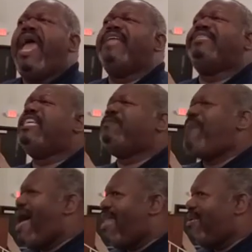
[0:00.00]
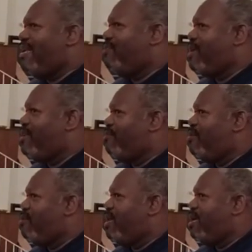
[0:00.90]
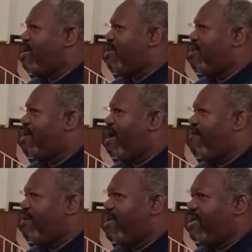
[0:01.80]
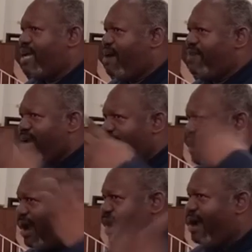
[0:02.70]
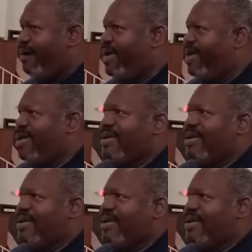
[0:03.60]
And since Pilate is really ruling the governing our area,